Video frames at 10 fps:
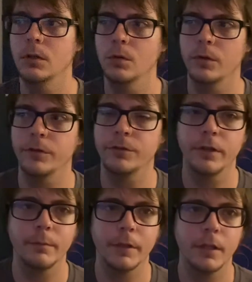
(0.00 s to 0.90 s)
Holy
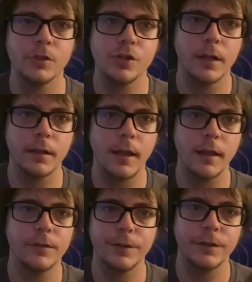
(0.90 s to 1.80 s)
shit, man. Jake
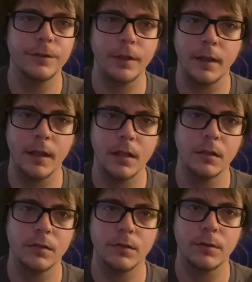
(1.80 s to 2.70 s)
has his
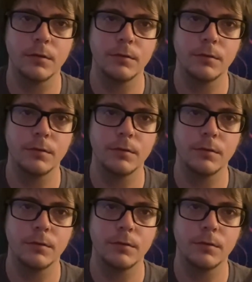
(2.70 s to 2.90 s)
hands